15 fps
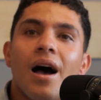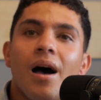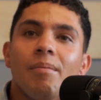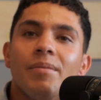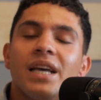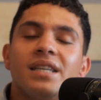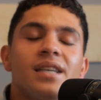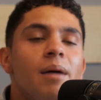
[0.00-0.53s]

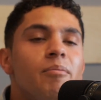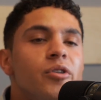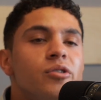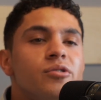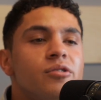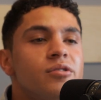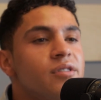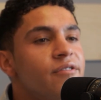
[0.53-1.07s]
they sign
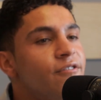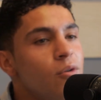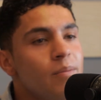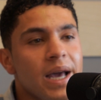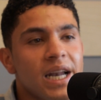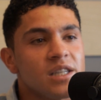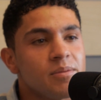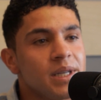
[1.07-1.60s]
producers the full
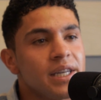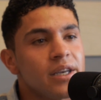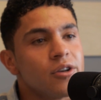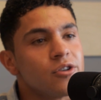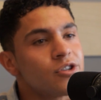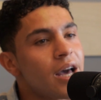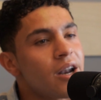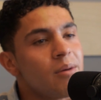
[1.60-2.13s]
management
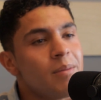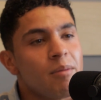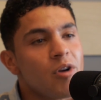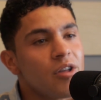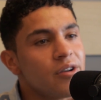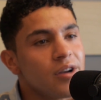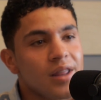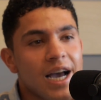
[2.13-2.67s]
deal. Shout out my
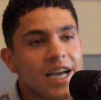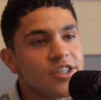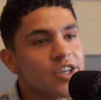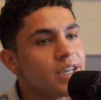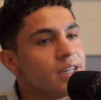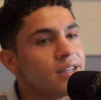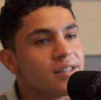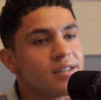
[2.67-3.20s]
brother Elijah;
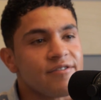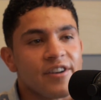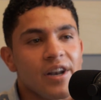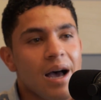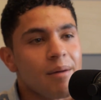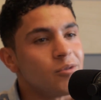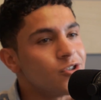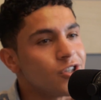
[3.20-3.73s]
he does a
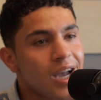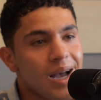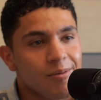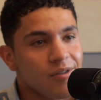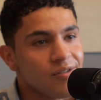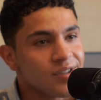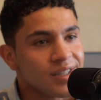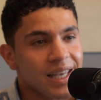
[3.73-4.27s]
phenomenal job
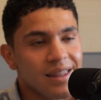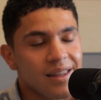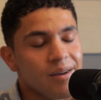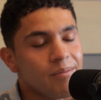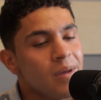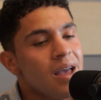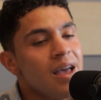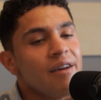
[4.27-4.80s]
overseeing
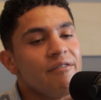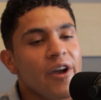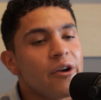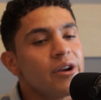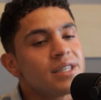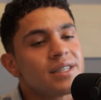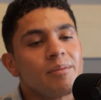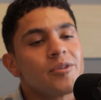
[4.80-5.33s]
them.
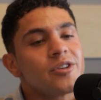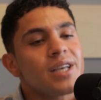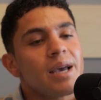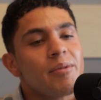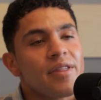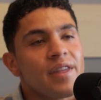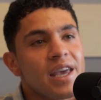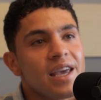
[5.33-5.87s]
Very similar
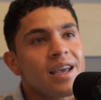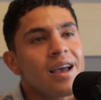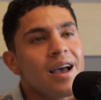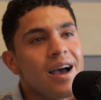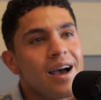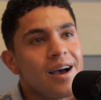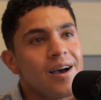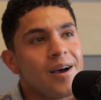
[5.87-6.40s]
type of thing,
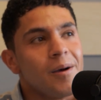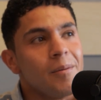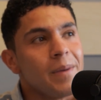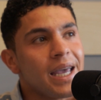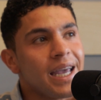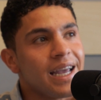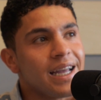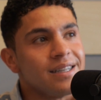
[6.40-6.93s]

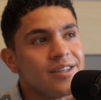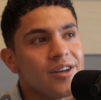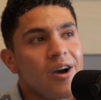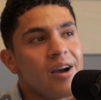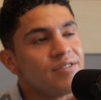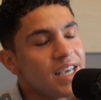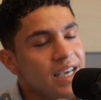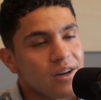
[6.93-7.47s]
and
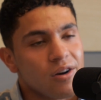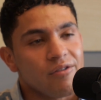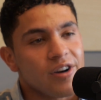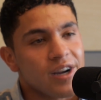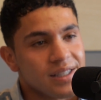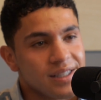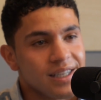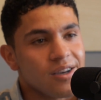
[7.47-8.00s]
I've taken over
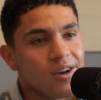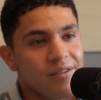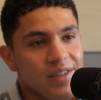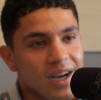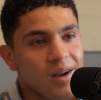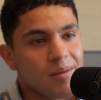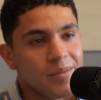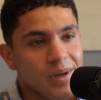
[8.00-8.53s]
as CEO of
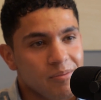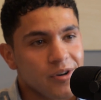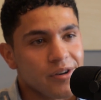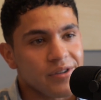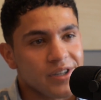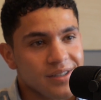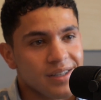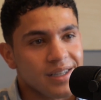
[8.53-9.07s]
that company pretty
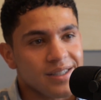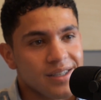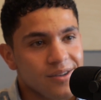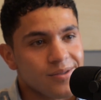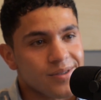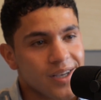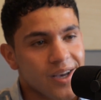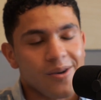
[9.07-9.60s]
recently too.
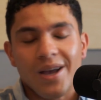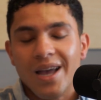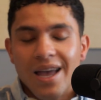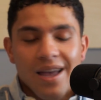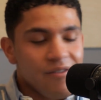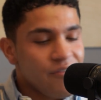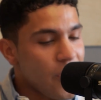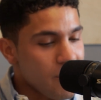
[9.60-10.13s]
So
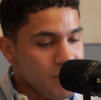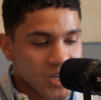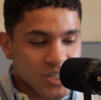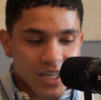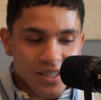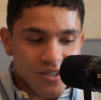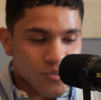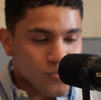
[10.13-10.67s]
very much
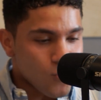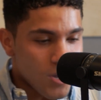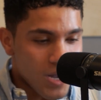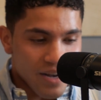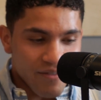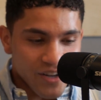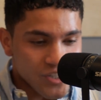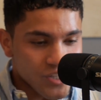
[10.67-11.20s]

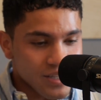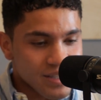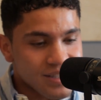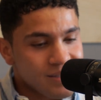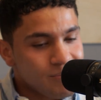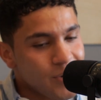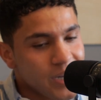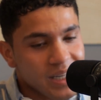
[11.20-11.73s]
intertwined
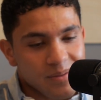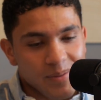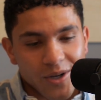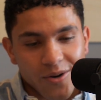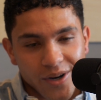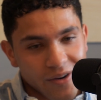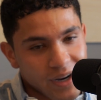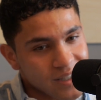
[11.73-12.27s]
visions, but it's been
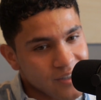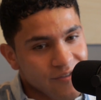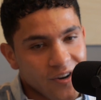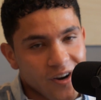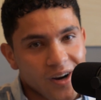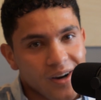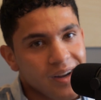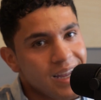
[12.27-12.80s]
going great so
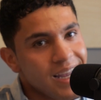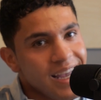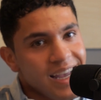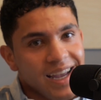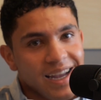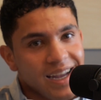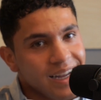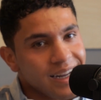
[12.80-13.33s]
far.
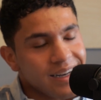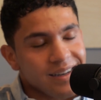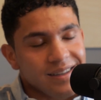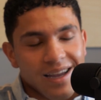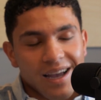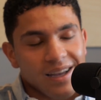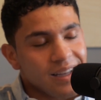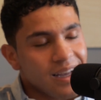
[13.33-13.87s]
And
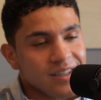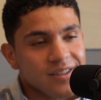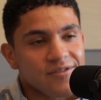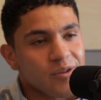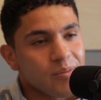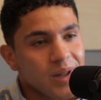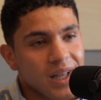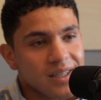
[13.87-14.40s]
I just
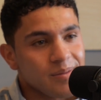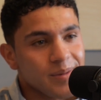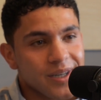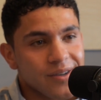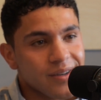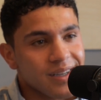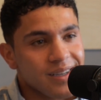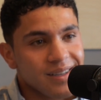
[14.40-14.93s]
feel blessed to be
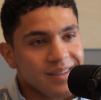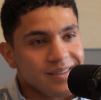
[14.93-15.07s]
doing it.